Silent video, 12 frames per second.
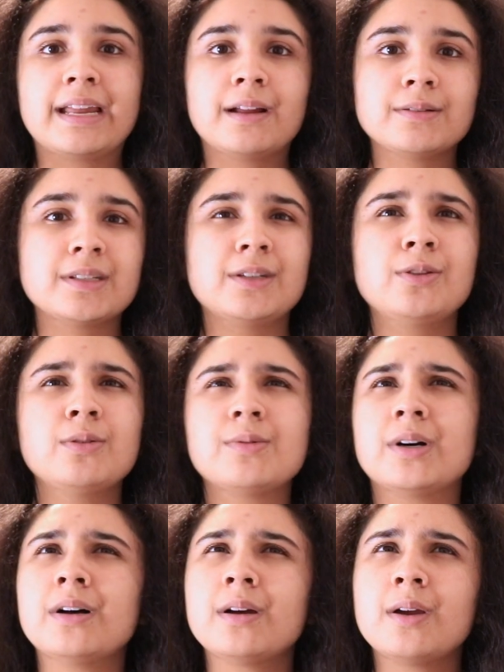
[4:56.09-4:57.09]
and I was like, you know
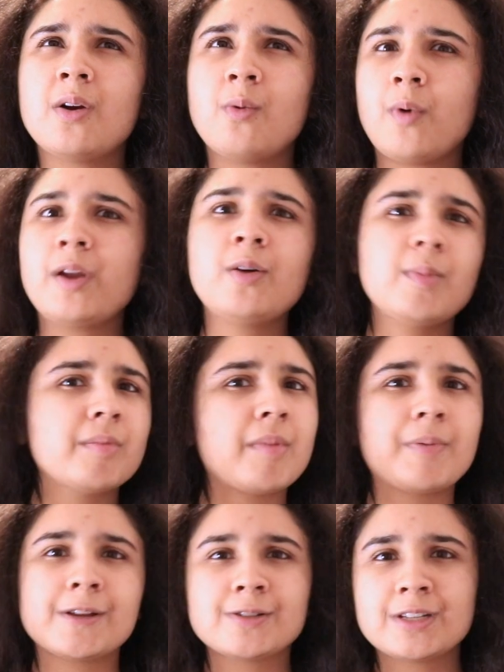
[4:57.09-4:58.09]
what, why not make
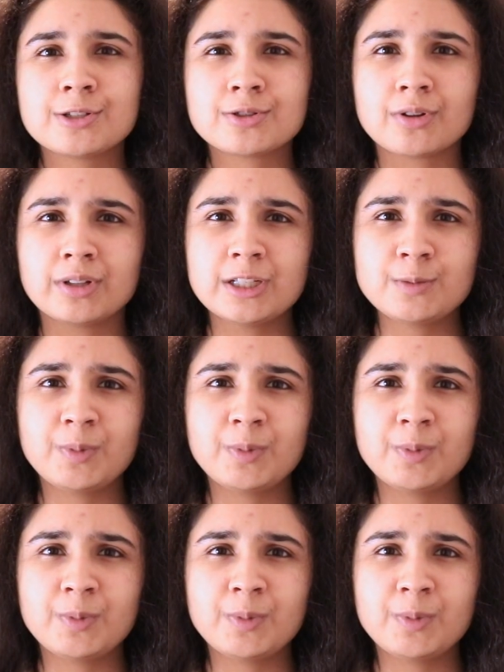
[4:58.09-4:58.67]
my presentations on this?